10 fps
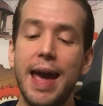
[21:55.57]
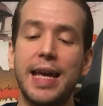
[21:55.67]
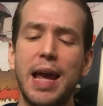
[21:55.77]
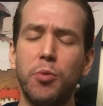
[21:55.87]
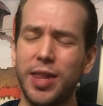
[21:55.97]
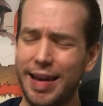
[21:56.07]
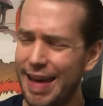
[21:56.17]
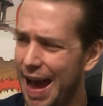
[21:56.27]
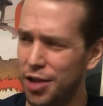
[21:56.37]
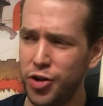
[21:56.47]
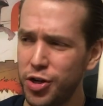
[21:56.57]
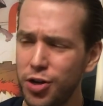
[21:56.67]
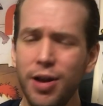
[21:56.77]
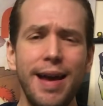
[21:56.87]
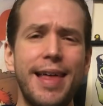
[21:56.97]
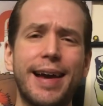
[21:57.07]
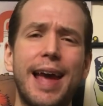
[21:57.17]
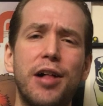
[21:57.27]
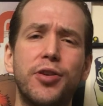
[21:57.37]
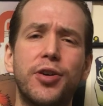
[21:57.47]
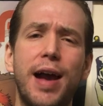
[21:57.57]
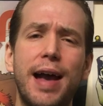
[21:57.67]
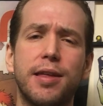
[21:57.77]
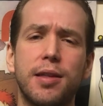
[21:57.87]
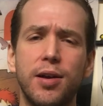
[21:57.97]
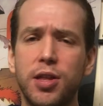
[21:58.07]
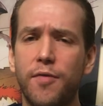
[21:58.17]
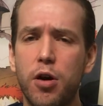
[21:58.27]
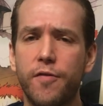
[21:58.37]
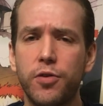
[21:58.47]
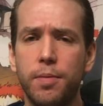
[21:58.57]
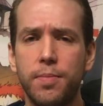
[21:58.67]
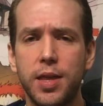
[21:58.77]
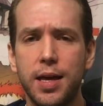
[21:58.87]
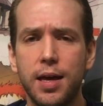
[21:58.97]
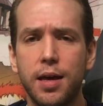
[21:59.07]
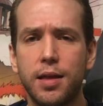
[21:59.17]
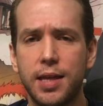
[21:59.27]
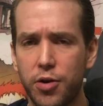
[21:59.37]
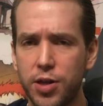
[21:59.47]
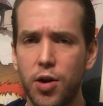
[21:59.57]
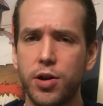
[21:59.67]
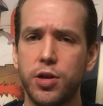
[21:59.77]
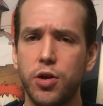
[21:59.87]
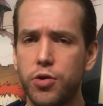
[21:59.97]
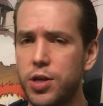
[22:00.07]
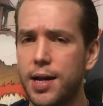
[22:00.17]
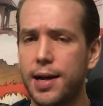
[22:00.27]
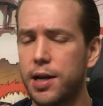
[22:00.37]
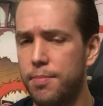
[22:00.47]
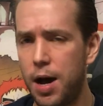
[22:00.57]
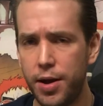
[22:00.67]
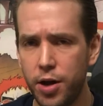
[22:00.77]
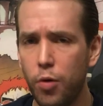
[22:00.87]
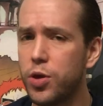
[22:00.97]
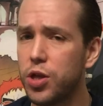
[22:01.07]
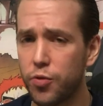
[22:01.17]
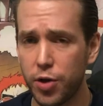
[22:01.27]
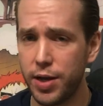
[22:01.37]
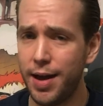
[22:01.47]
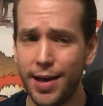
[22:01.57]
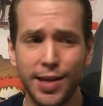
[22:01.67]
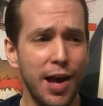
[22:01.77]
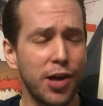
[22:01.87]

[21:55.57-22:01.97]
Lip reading: It came with a calendar. That calendar has tons of art from the series artist Yoshitaka Amano, which is really nice.